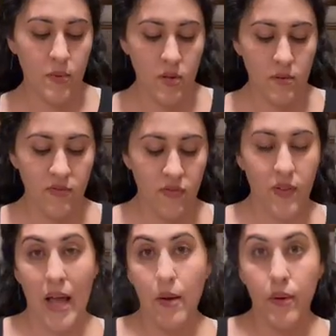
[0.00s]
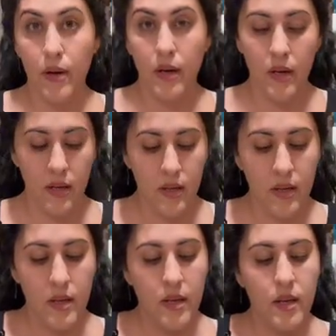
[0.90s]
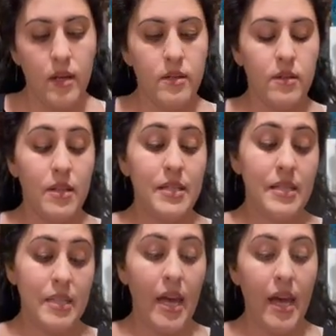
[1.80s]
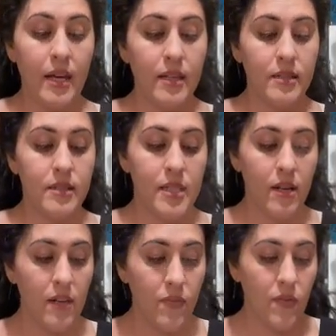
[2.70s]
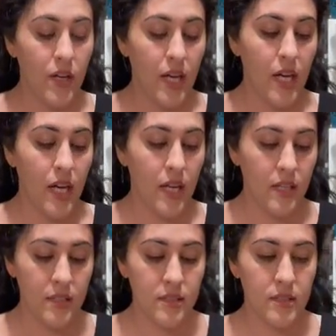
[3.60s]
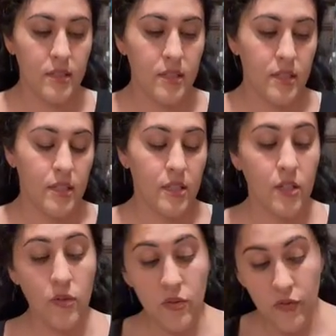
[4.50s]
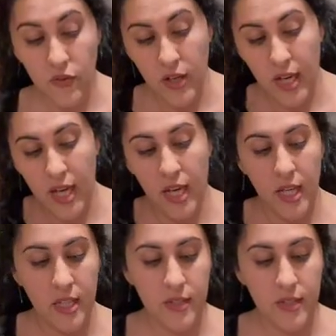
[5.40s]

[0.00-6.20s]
or flour. So this is like dairy-free, gluten-free.